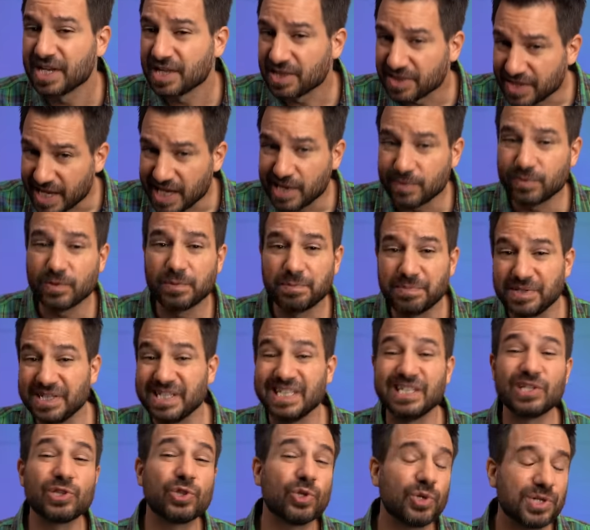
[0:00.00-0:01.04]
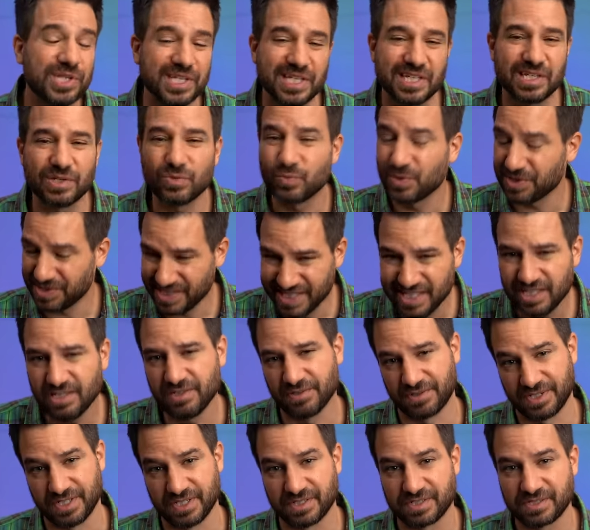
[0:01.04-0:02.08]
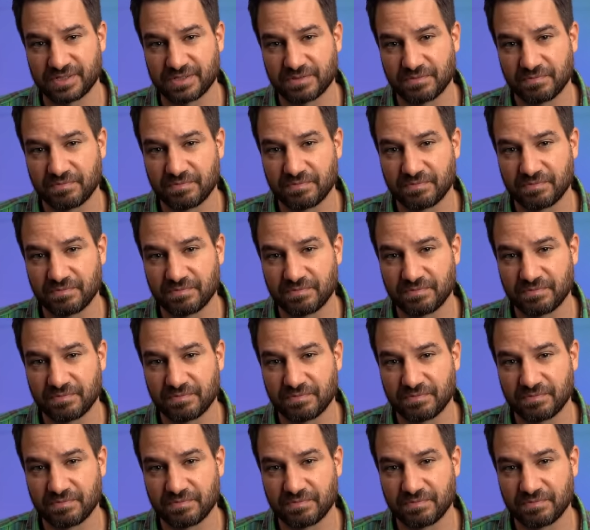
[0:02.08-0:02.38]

they will be looking with eagerness.